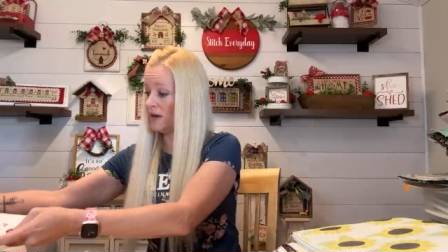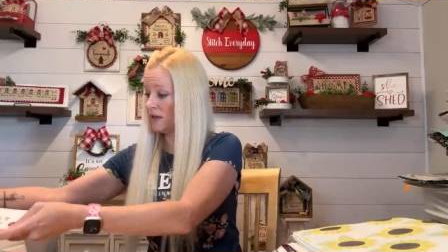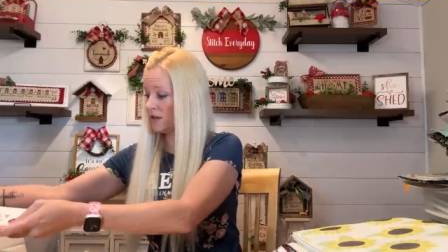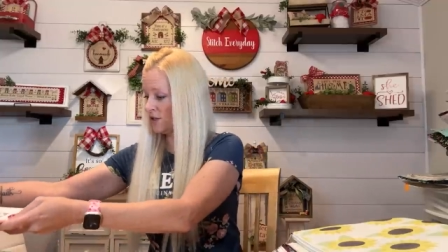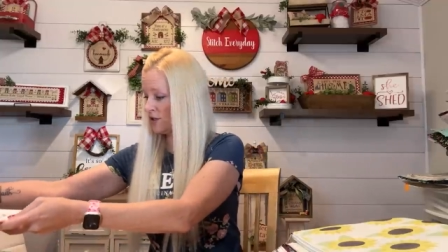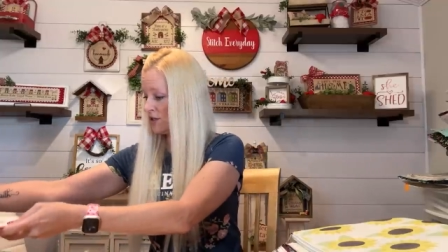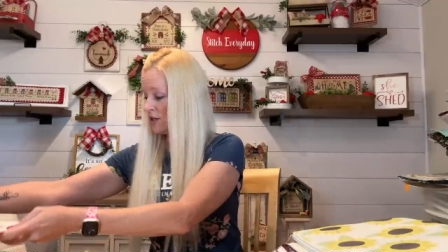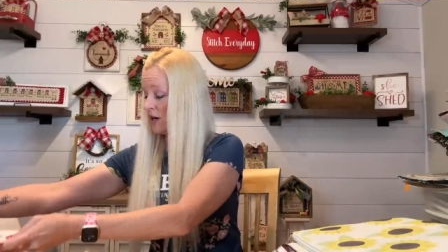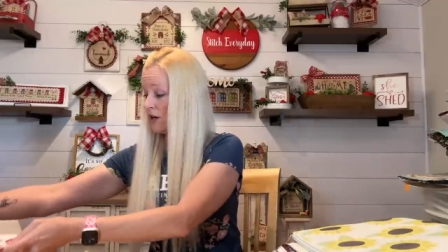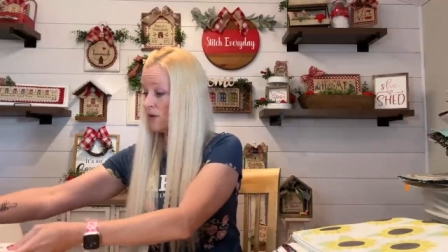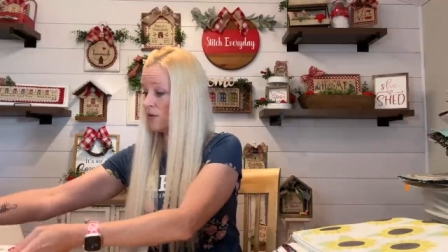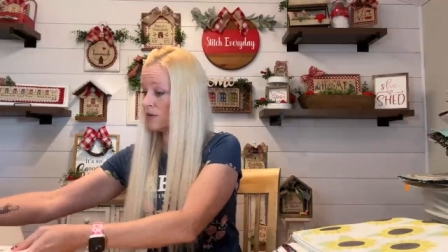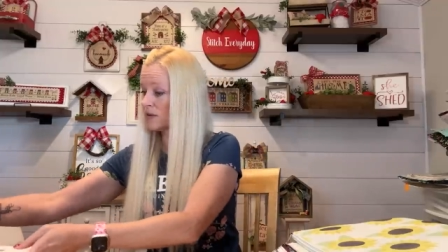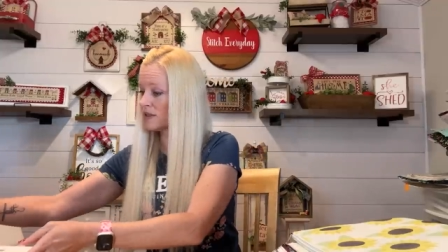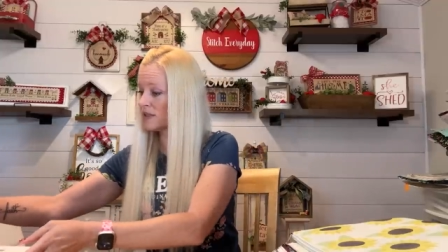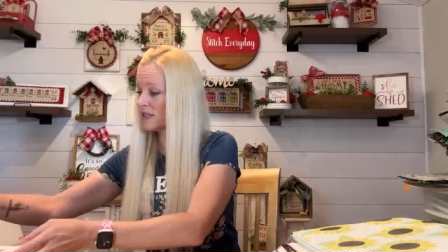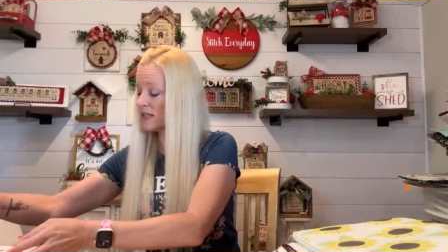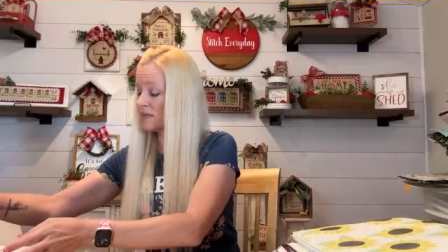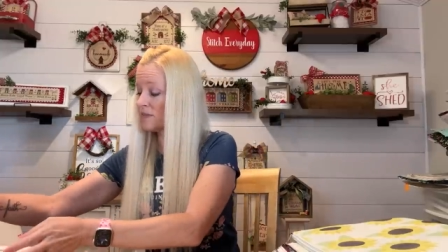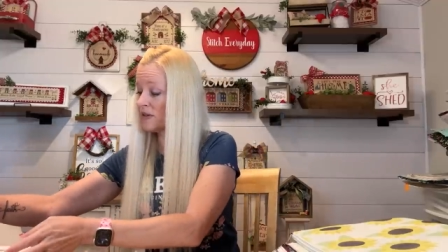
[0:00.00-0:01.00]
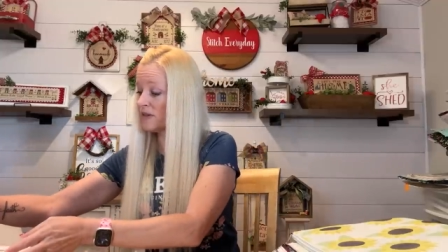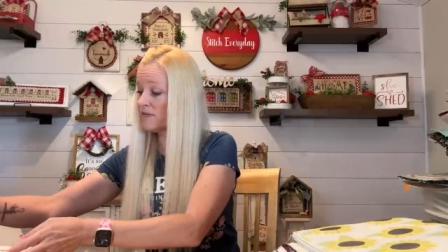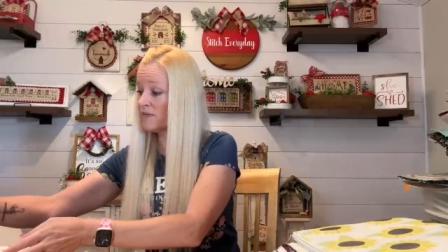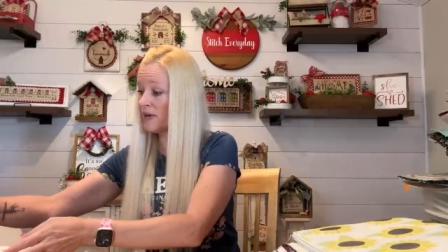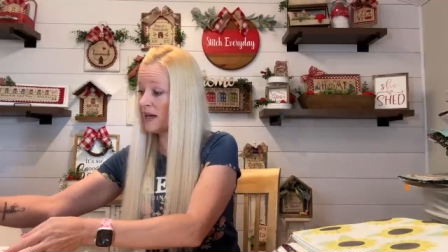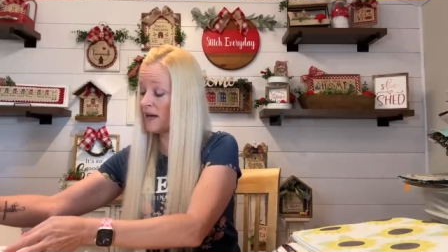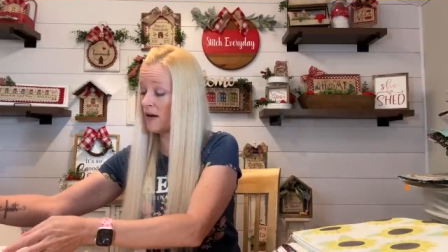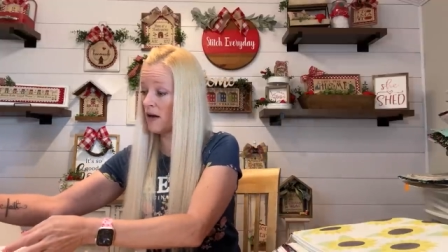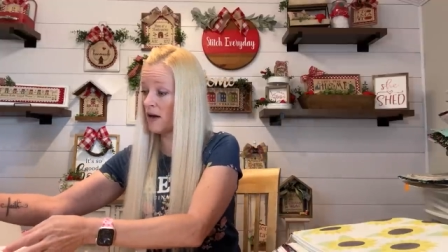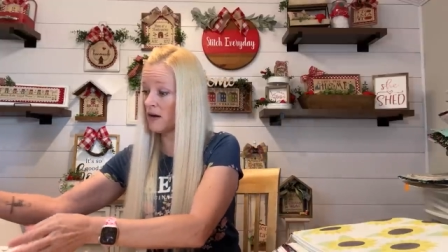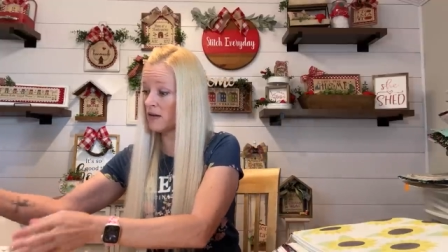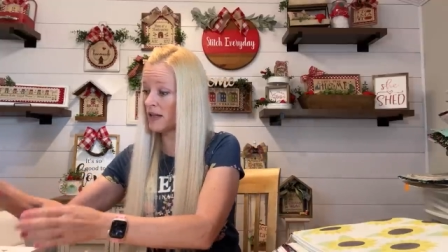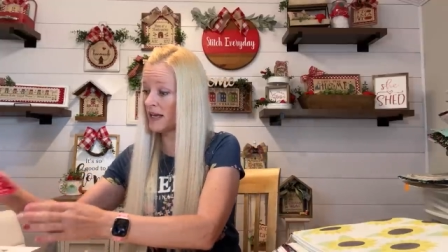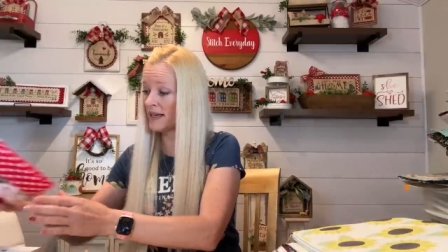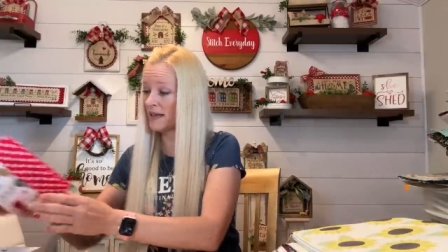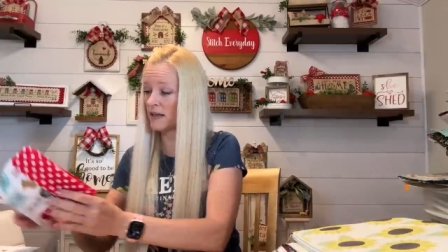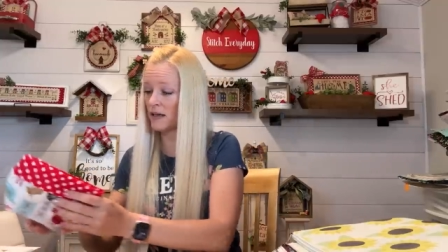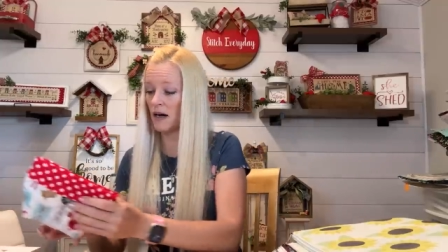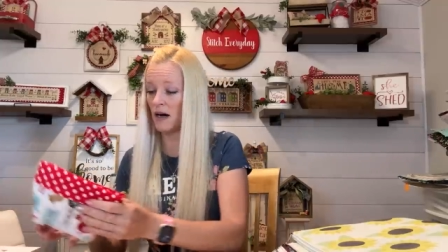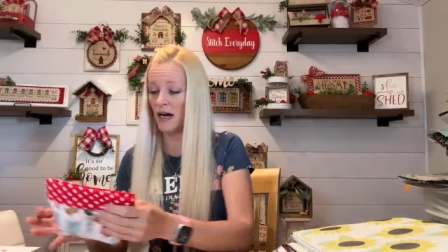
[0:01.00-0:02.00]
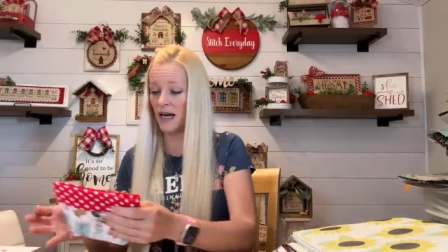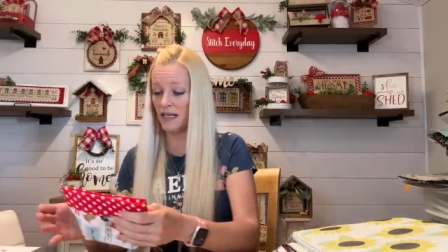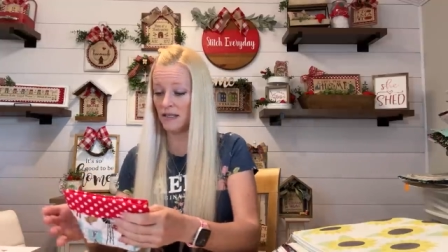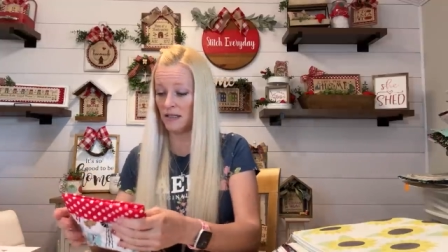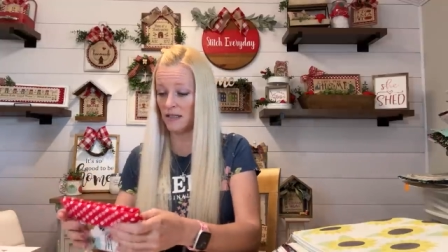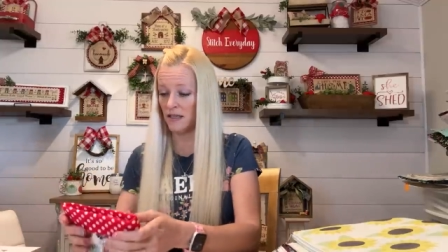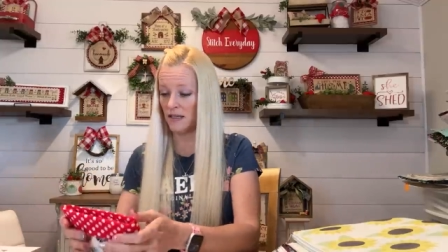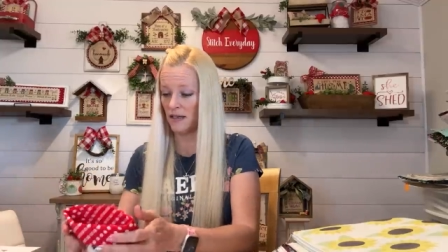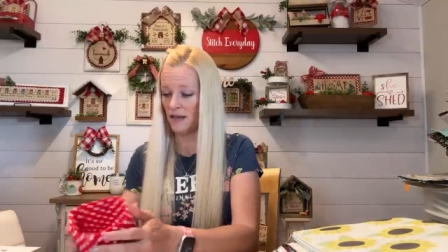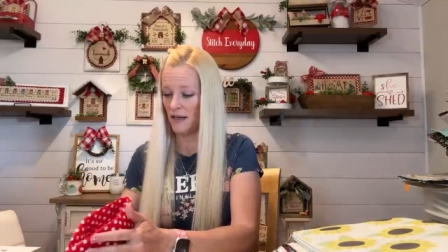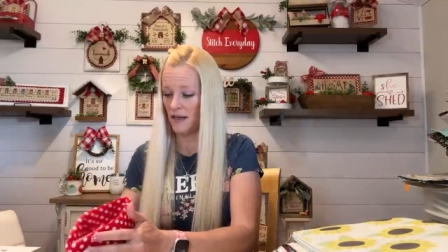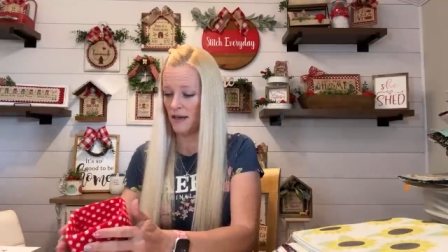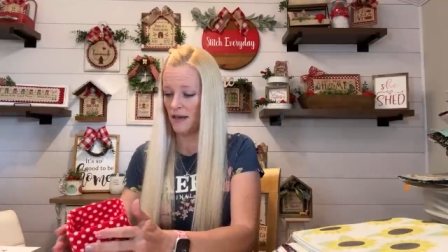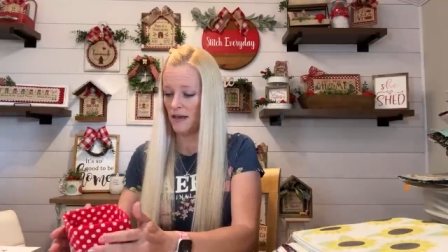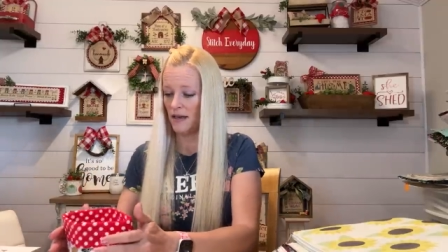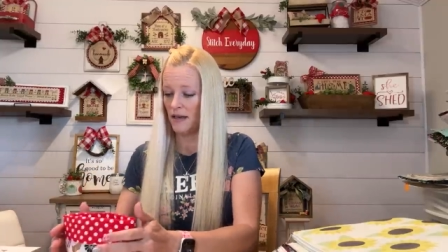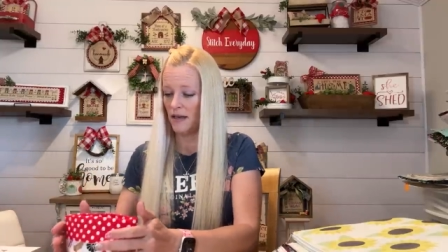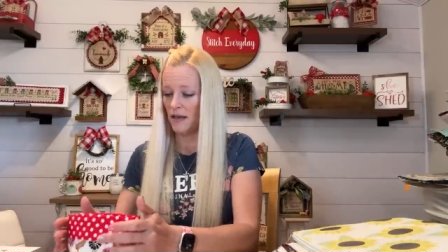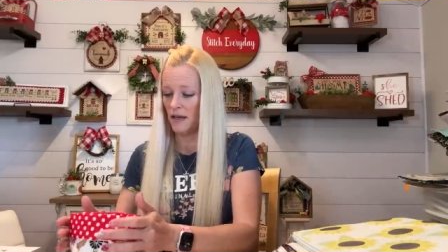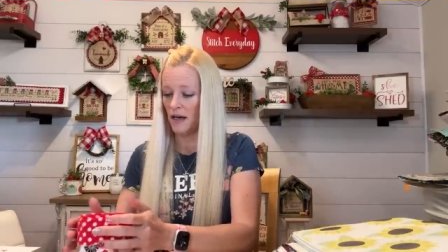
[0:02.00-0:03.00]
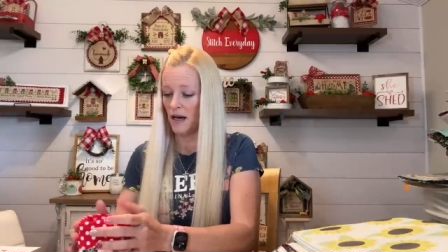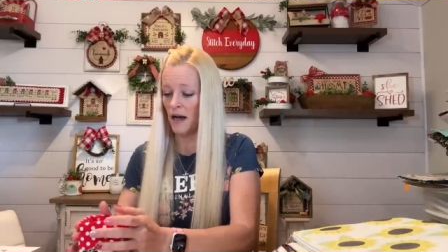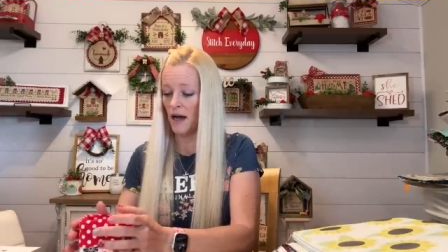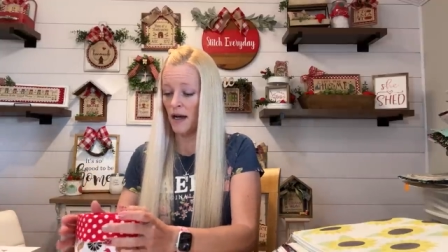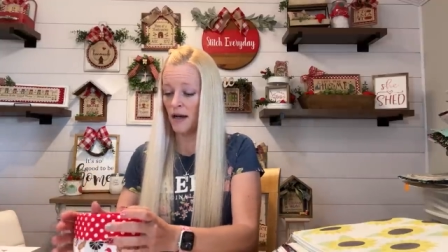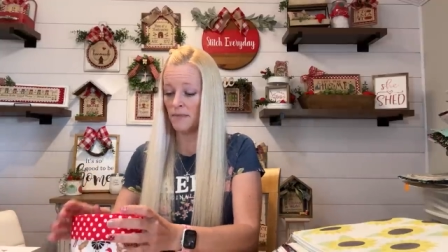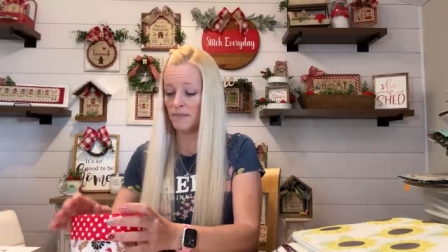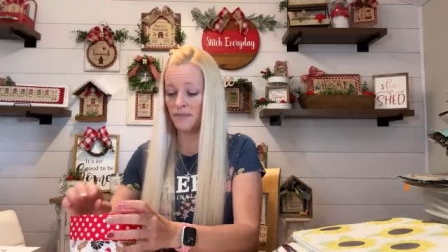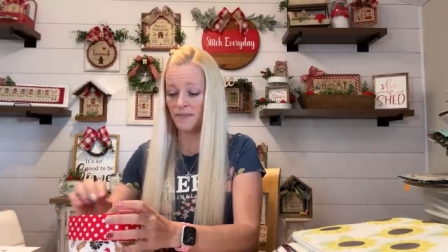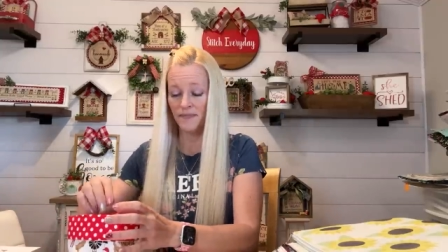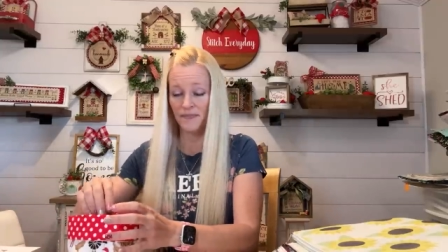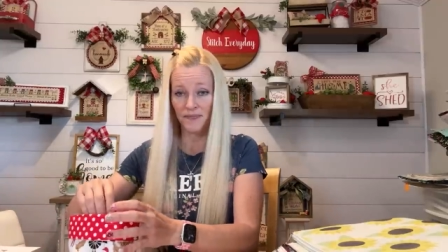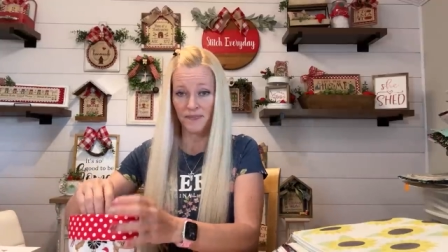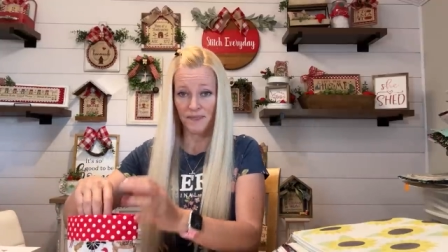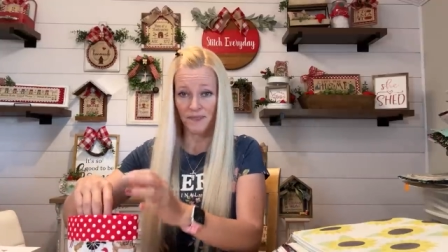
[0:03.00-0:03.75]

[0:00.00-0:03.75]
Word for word: So some of my haul I got, um,